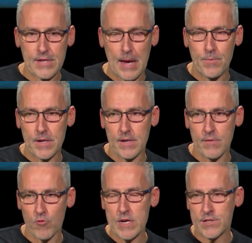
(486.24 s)
that's happened
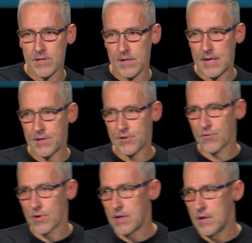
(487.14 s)
in recent
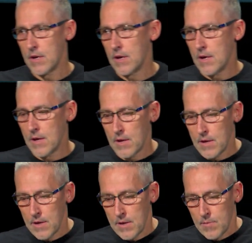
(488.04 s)
history,
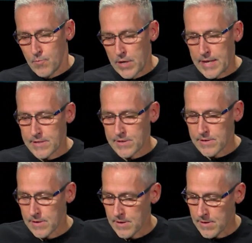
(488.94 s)
but
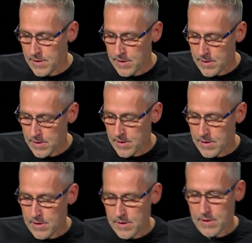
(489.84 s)
it's,
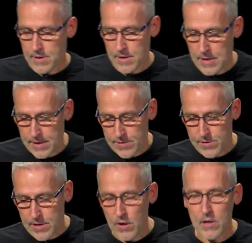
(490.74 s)
it's
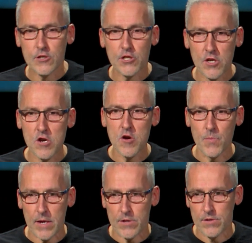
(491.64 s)
still a
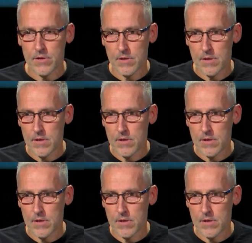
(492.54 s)
skirmish